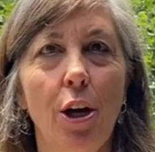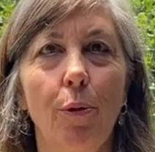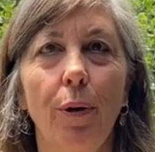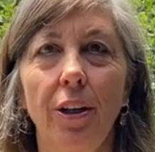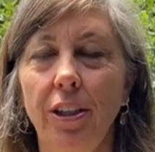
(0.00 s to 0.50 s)

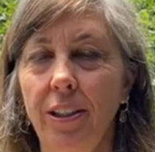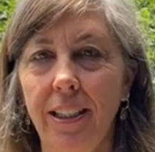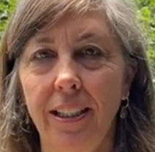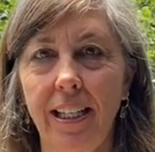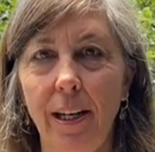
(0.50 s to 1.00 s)
where you
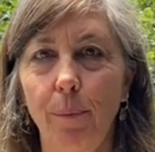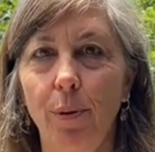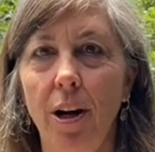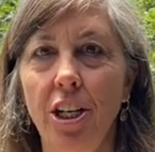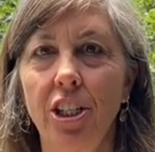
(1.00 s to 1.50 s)
did team
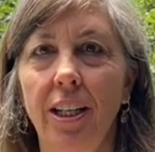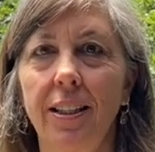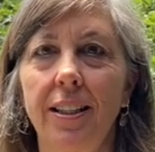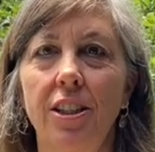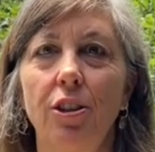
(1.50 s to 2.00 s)

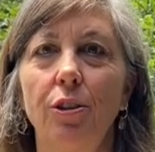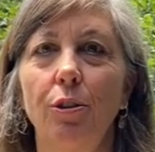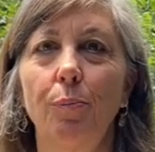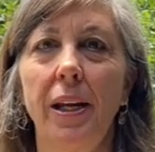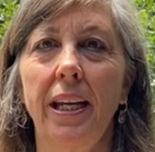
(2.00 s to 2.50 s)
projects
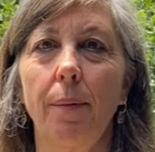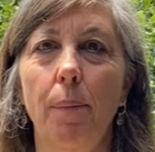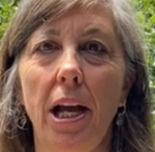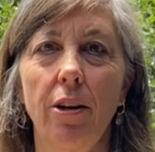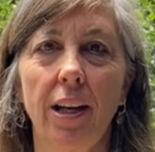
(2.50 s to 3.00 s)
to make
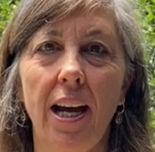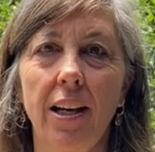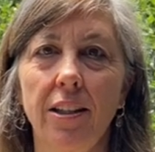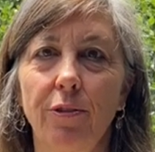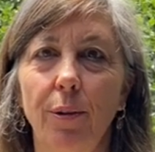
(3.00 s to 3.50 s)

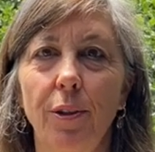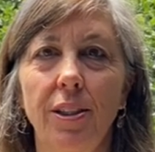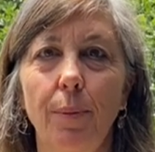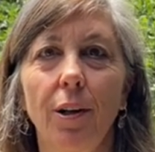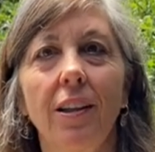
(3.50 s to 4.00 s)
biogas from
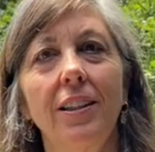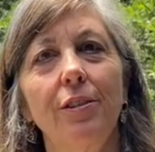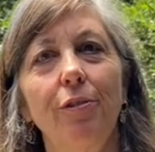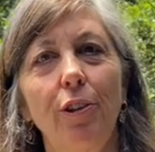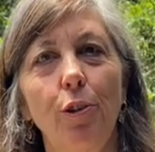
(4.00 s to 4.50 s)
UC
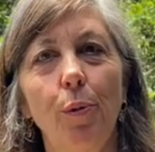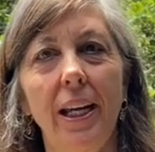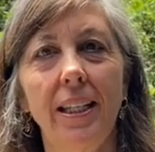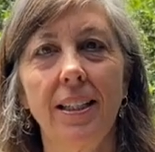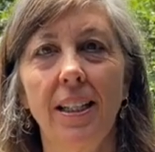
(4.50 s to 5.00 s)
Berkeley's food
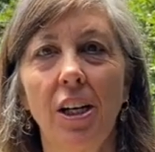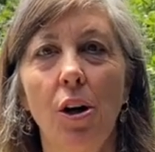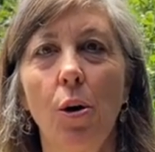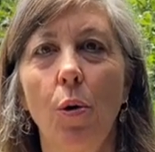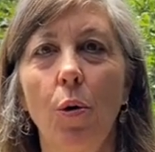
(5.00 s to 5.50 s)
waste
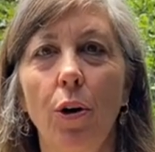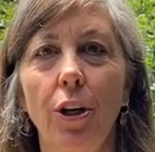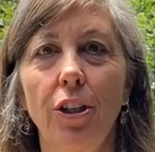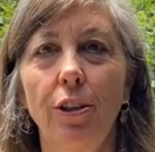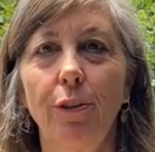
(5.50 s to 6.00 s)

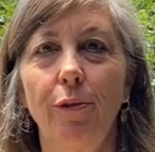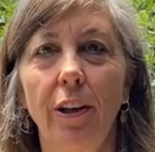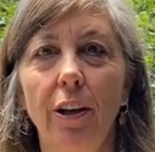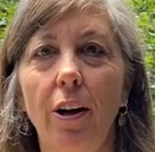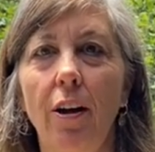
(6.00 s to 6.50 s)
or to
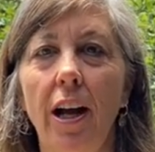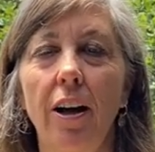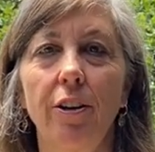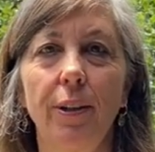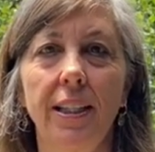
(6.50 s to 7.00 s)
figure out
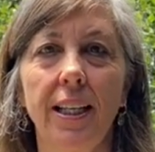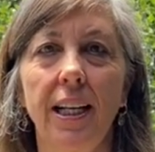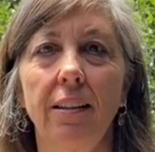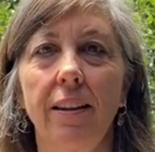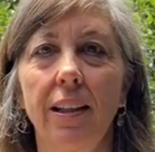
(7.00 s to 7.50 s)
how to
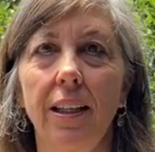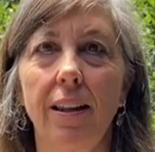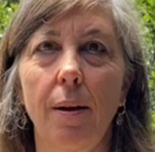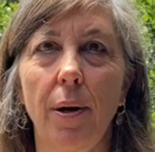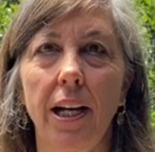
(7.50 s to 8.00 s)
recycle the
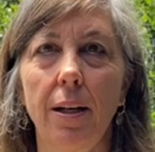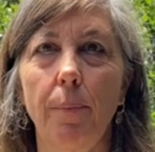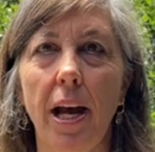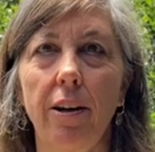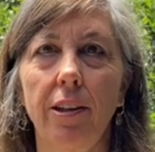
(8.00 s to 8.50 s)
lithium ion
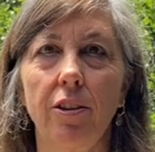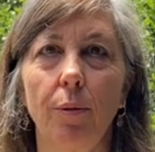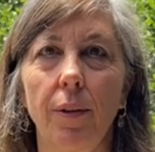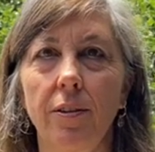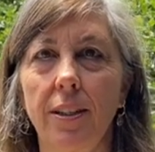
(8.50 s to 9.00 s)
batteries
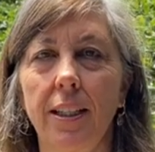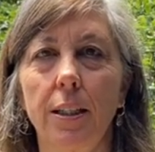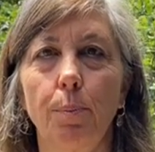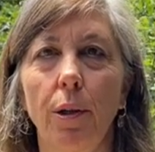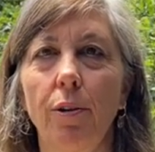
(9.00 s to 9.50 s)
from those
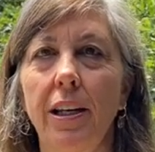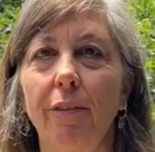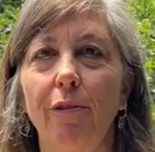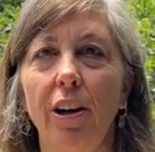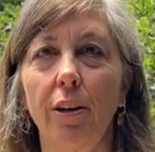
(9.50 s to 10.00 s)
exploding
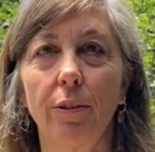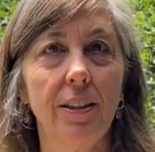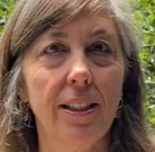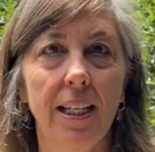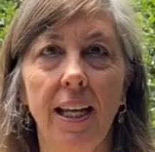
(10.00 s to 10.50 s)

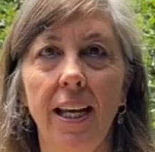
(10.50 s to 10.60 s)
phones.